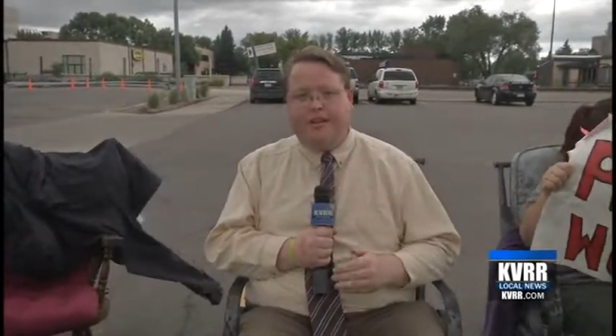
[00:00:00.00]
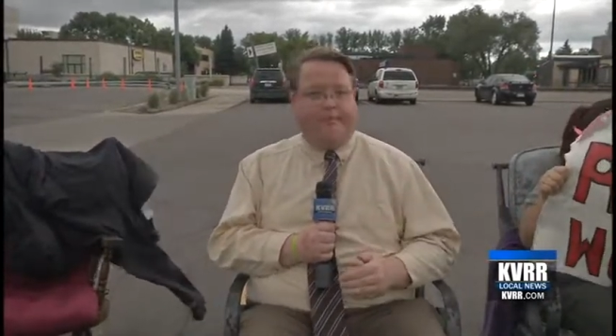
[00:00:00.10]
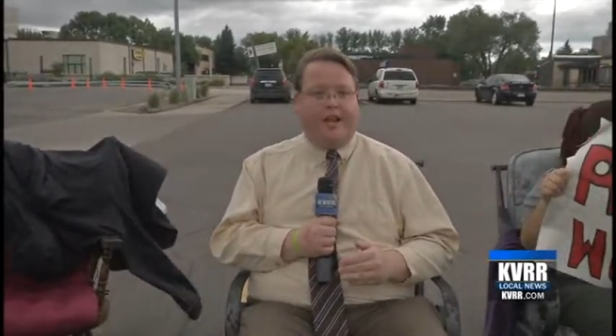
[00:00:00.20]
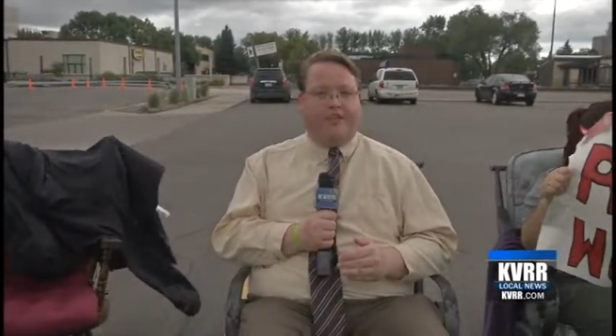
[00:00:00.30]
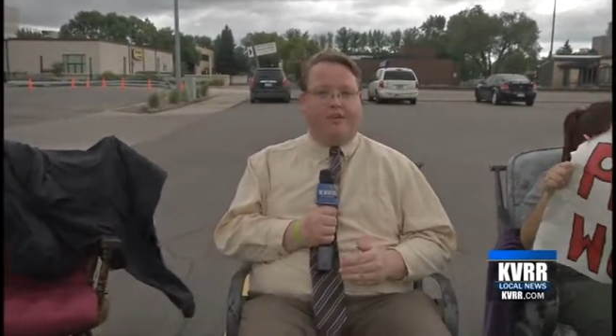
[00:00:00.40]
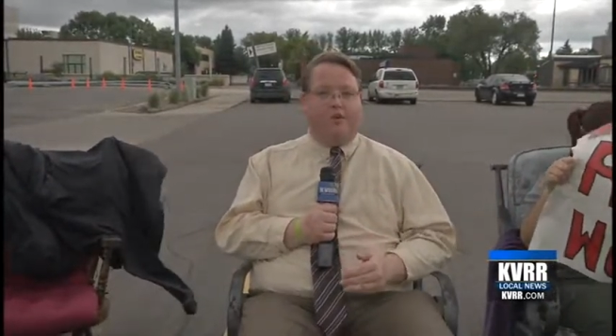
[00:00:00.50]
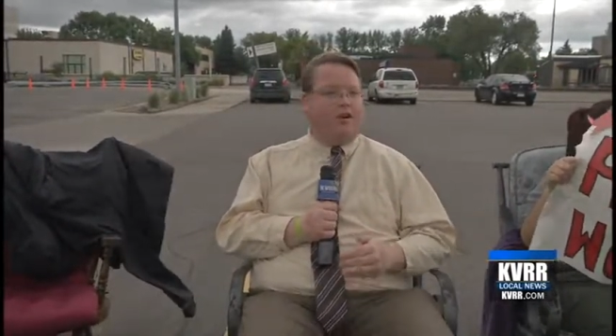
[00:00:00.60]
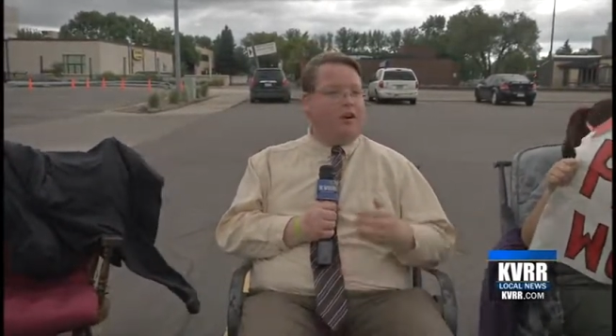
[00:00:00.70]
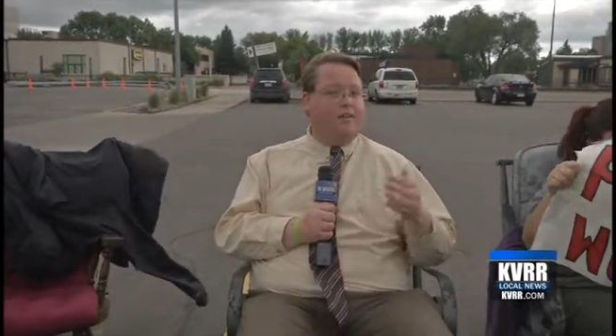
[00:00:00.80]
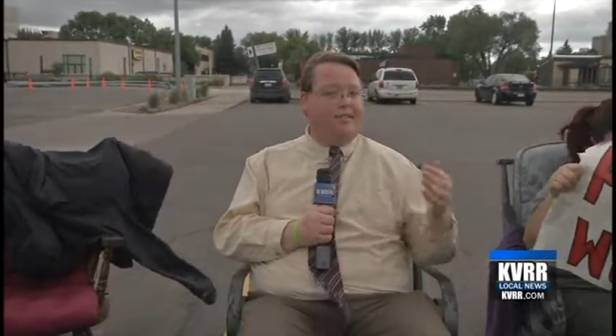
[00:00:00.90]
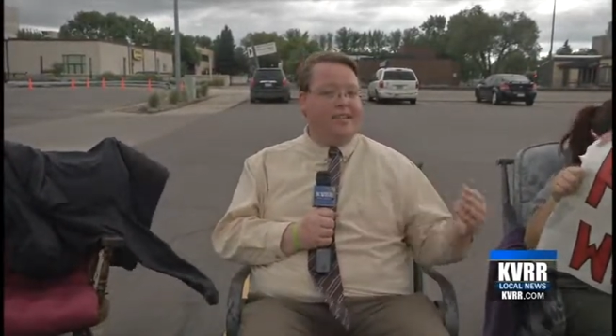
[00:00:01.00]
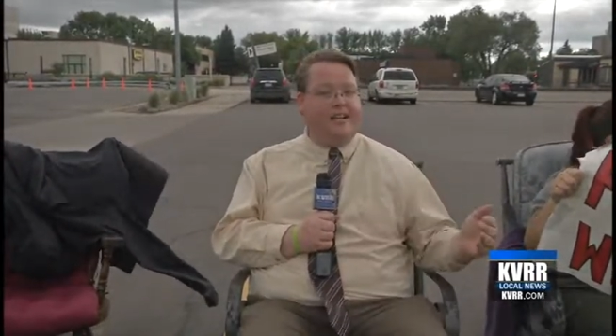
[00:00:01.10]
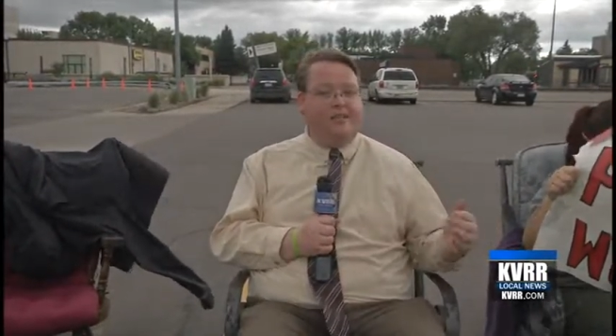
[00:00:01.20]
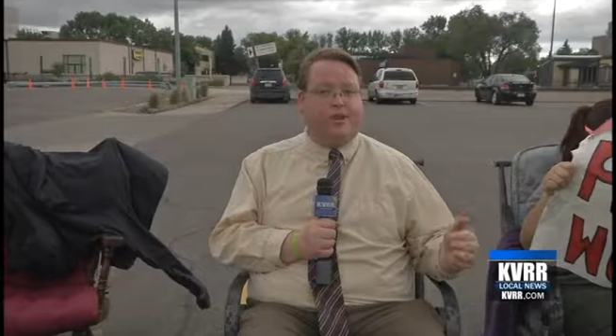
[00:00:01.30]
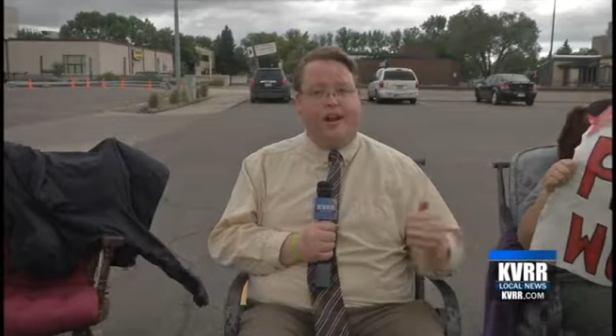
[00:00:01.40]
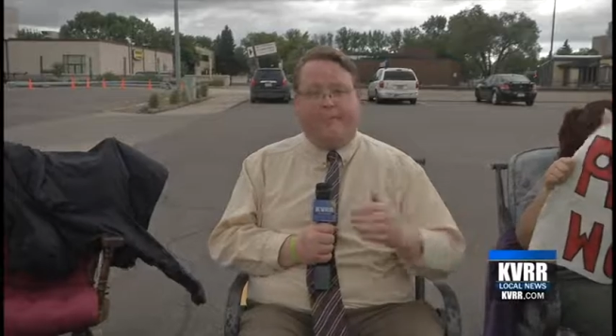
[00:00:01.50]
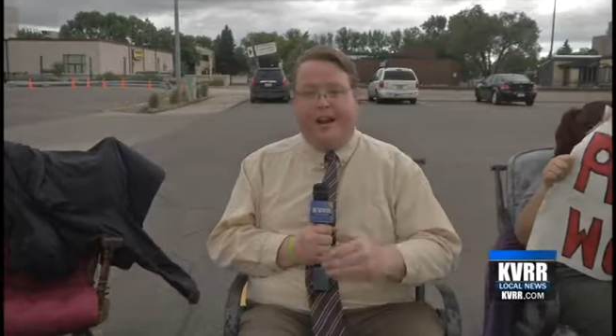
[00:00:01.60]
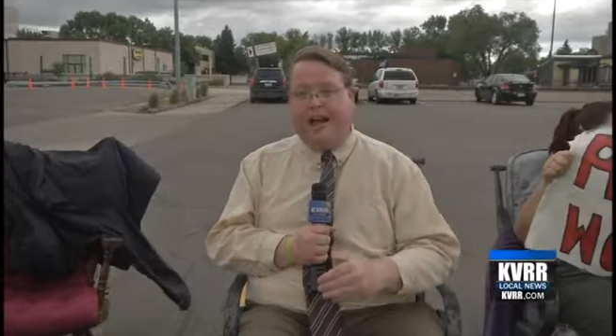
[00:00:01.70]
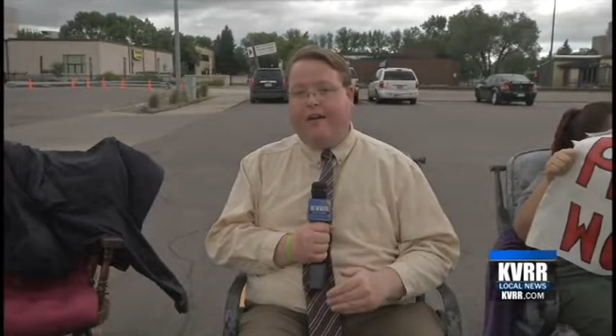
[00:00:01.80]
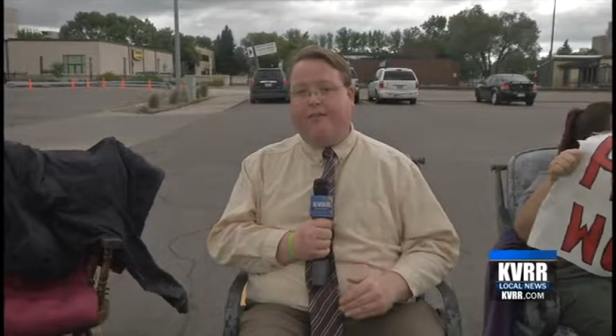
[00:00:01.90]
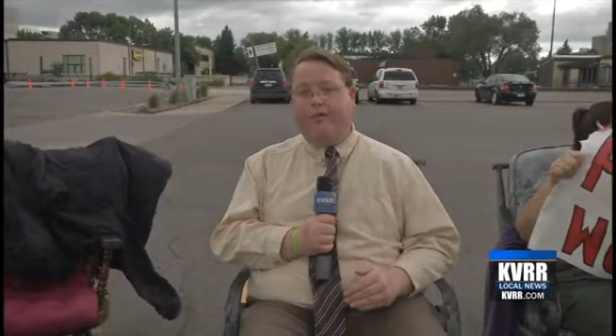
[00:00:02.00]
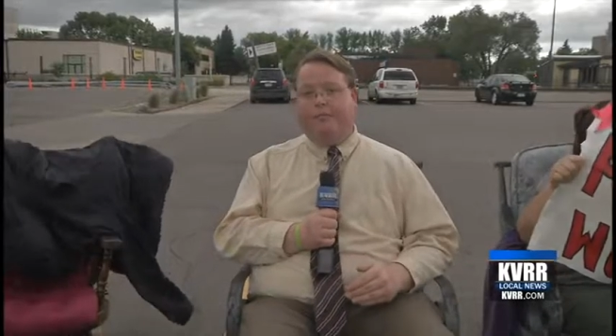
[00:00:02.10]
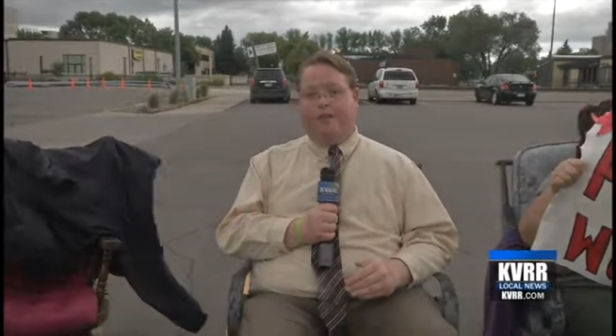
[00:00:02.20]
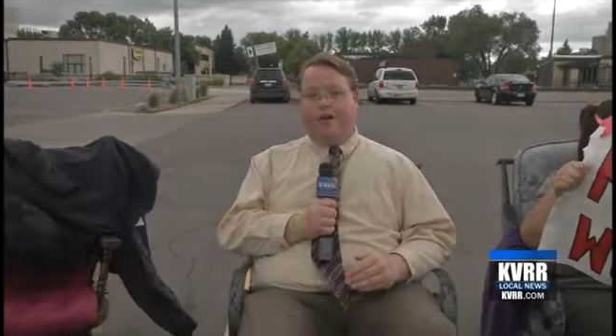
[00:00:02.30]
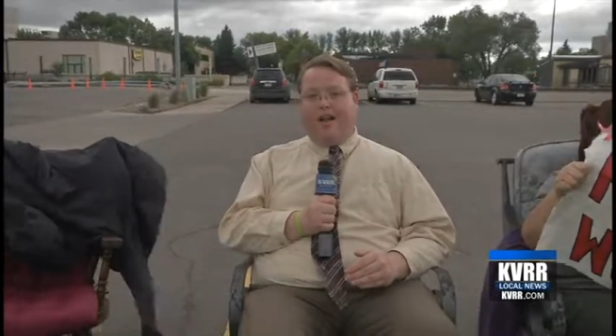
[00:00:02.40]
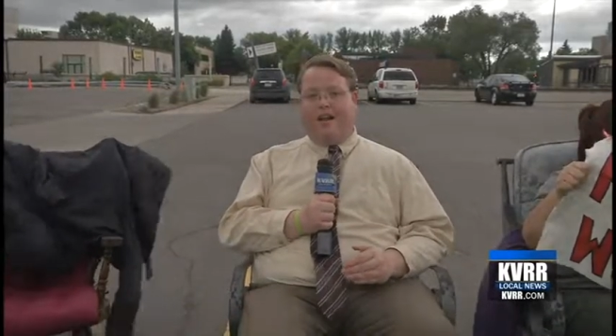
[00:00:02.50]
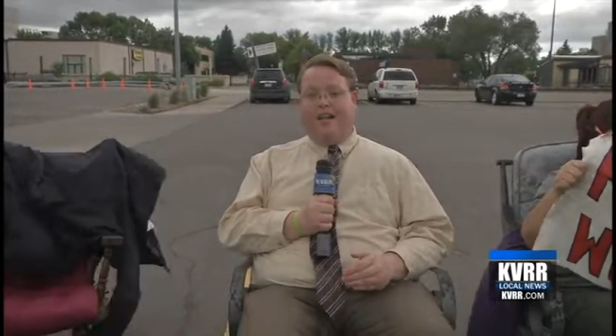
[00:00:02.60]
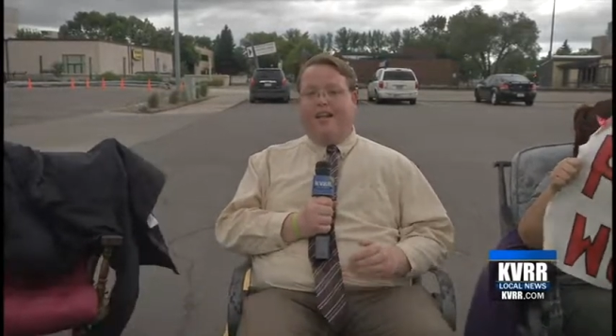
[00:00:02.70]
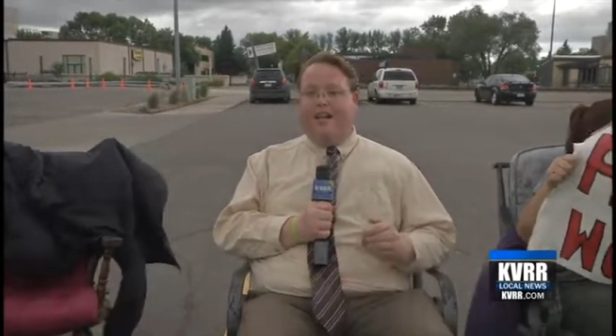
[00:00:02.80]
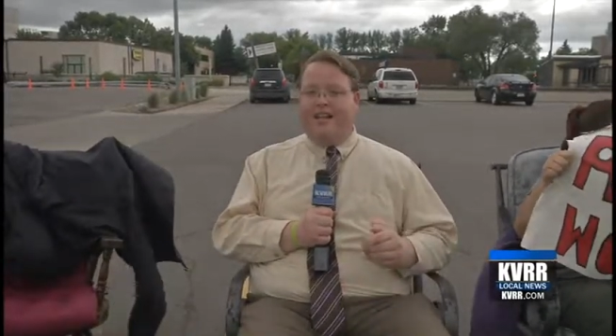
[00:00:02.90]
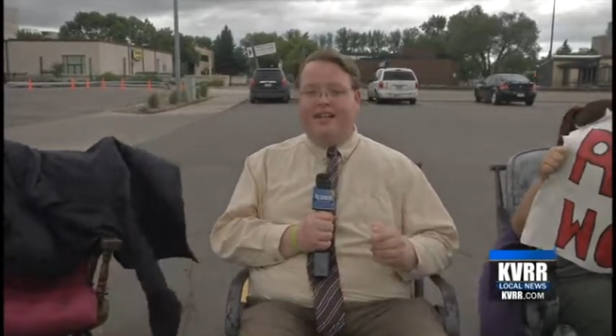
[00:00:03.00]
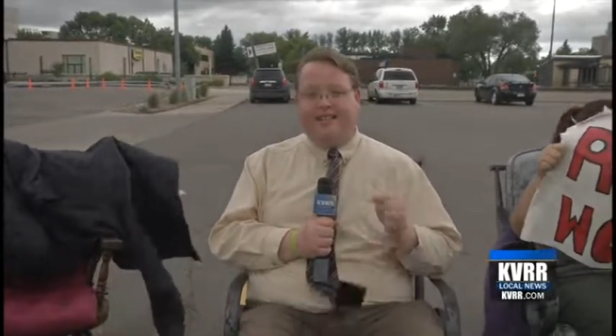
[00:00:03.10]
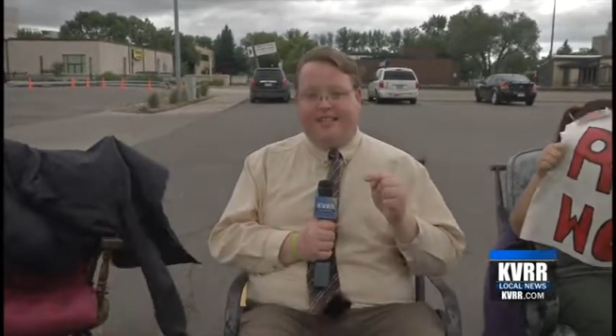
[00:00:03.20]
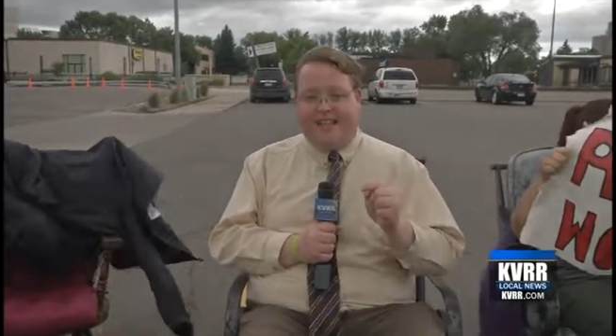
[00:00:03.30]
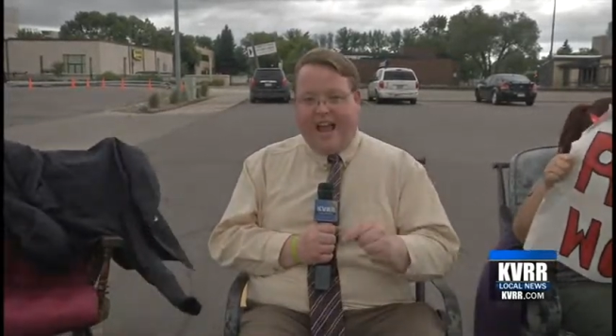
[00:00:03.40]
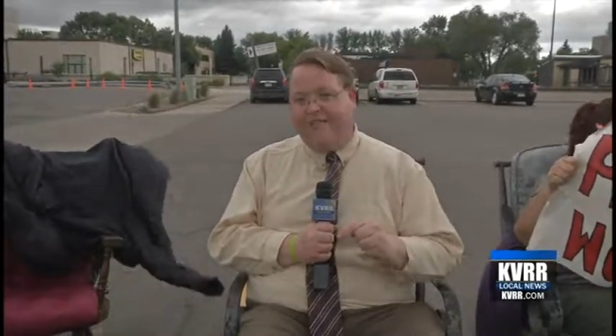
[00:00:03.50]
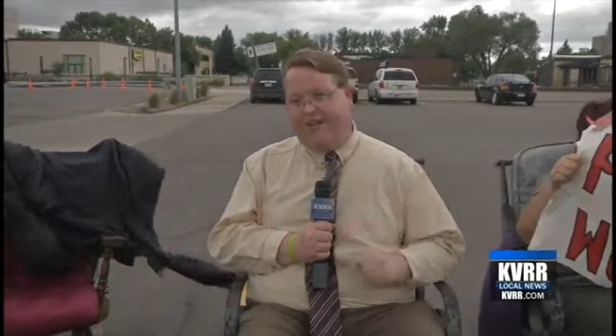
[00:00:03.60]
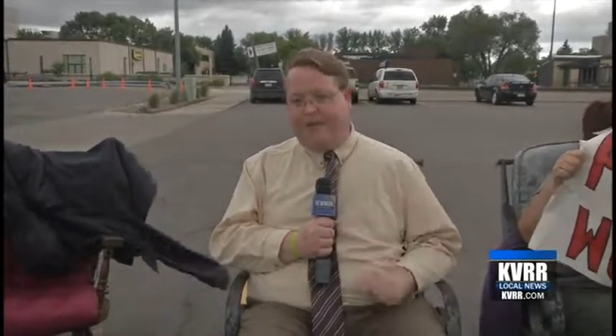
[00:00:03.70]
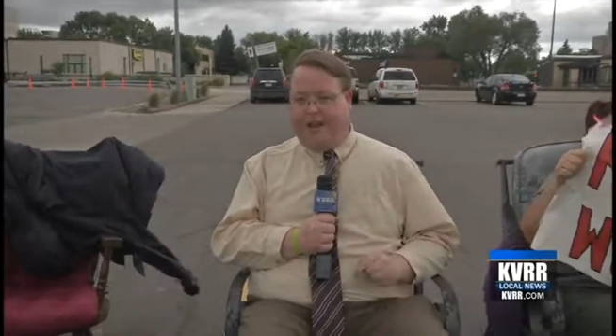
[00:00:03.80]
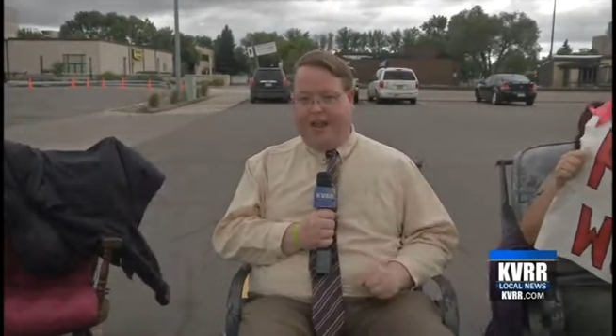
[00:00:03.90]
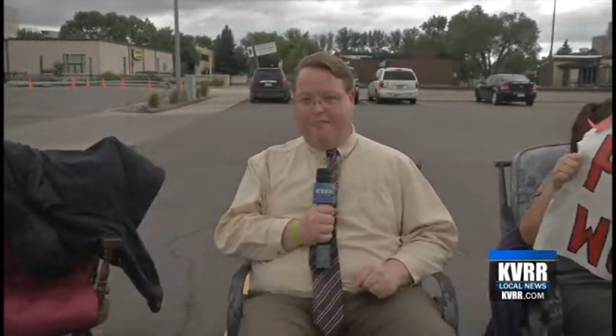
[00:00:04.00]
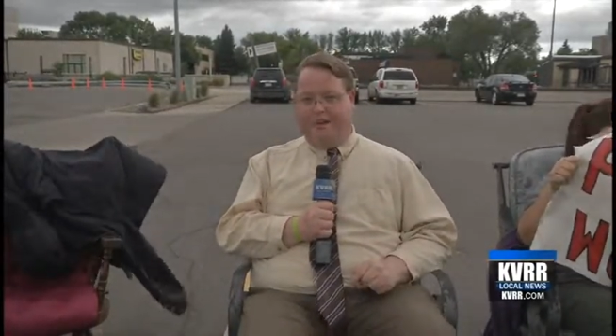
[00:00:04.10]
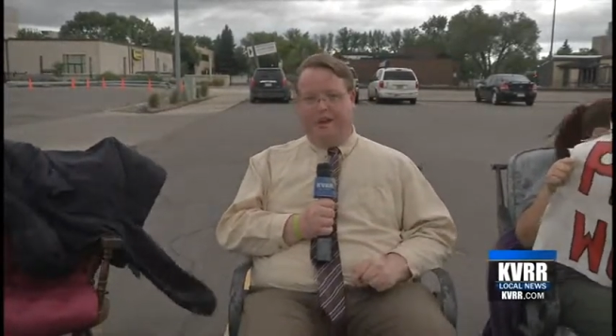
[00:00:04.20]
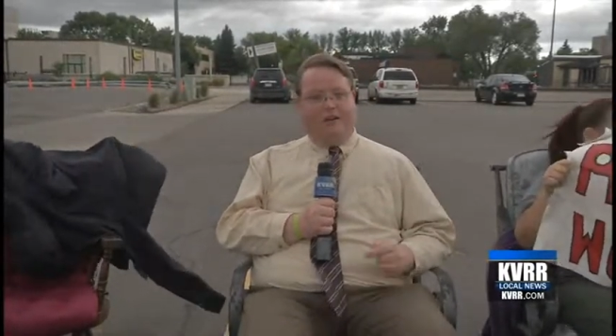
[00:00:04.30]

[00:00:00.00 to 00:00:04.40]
They'll be at the corner of 6th Street and Main Avenue in Moorhead until 7 p.m.